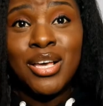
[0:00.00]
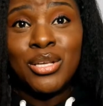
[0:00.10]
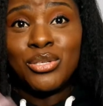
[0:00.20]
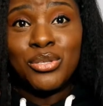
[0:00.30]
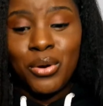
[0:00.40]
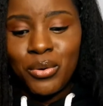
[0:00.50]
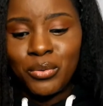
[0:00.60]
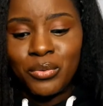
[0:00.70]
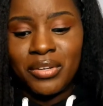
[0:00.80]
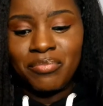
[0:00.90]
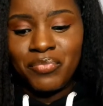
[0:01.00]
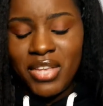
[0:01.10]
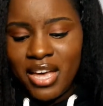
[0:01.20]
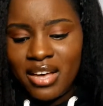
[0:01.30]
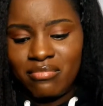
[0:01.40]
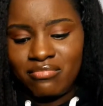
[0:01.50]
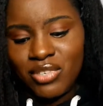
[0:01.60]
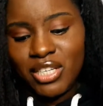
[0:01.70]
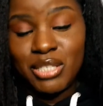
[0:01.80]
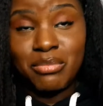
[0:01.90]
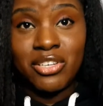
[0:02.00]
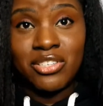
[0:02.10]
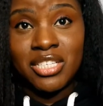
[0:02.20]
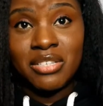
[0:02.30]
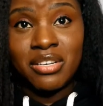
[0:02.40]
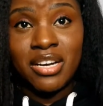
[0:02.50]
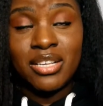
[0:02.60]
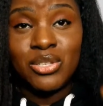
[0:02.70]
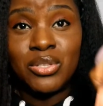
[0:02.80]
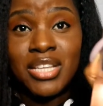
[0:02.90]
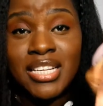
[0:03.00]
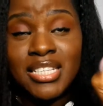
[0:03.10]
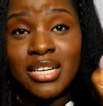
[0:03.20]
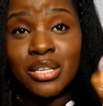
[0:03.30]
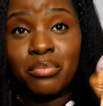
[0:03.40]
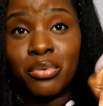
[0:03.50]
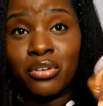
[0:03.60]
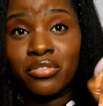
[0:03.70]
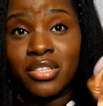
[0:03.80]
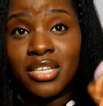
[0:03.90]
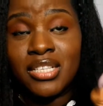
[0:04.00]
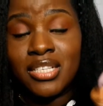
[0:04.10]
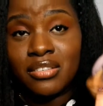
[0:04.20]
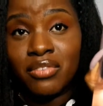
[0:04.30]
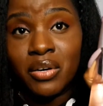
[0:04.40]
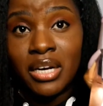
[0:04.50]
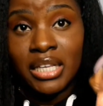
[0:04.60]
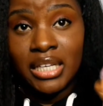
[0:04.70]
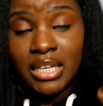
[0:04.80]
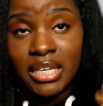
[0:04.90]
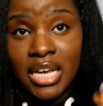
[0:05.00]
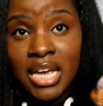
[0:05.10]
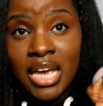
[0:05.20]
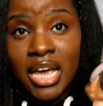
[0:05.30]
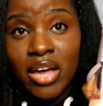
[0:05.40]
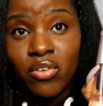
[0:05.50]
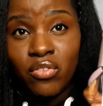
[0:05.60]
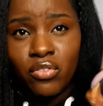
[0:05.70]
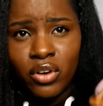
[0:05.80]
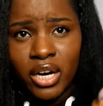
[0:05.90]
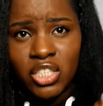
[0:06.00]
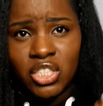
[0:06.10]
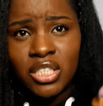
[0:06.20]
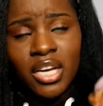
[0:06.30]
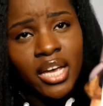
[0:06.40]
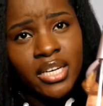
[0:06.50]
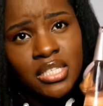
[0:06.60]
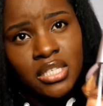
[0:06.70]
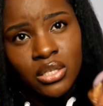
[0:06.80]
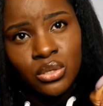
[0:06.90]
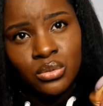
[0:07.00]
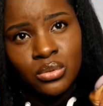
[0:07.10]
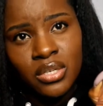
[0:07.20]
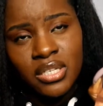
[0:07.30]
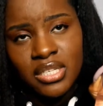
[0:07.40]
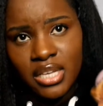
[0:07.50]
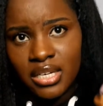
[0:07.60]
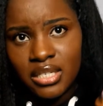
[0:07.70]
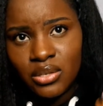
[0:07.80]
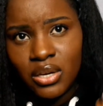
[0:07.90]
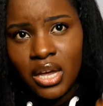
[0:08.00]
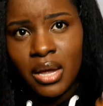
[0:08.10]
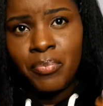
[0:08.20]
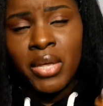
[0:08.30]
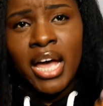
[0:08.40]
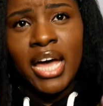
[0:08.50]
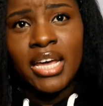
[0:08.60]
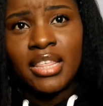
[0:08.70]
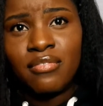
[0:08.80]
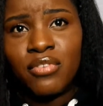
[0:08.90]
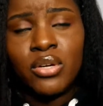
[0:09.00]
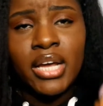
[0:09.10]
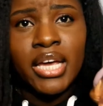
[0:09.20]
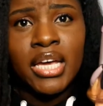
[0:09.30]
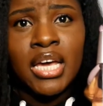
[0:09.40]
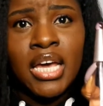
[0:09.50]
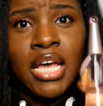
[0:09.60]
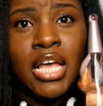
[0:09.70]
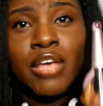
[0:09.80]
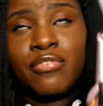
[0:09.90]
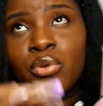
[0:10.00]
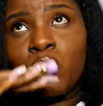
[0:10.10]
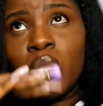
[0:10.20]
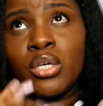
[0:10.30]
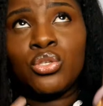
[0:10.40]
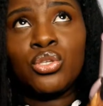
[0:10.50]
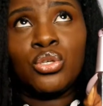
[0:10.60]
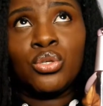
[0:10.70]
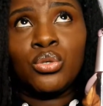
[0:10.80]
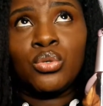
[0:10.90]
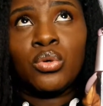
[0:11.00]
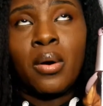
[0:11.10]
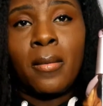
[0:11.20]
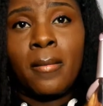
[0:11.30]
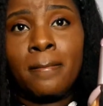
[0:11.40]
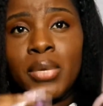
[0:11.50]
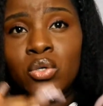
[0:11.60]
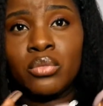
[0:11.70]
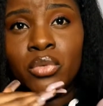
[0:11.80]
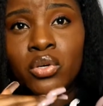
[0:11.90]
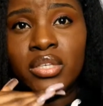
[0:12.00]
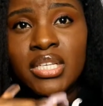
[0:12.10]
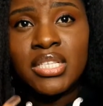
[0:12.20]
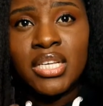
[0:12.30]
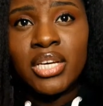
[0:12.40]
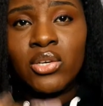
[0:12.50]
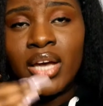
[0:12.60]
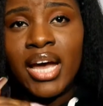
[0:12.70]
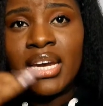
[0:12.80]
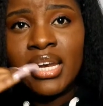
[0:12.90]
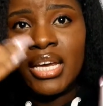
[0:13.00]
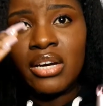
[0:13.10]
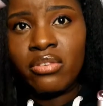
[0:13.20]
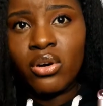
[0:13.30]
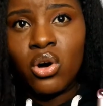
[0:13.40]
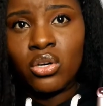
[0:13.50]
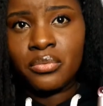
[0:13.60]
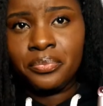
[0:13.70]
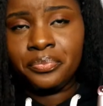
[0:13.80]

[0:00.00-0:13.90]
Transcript: So yeah we need to be considerate guys so that's another pro for this it's a very clean and fresh and subtle scent okay and i feel like if you want to build more on the scent you can layer it on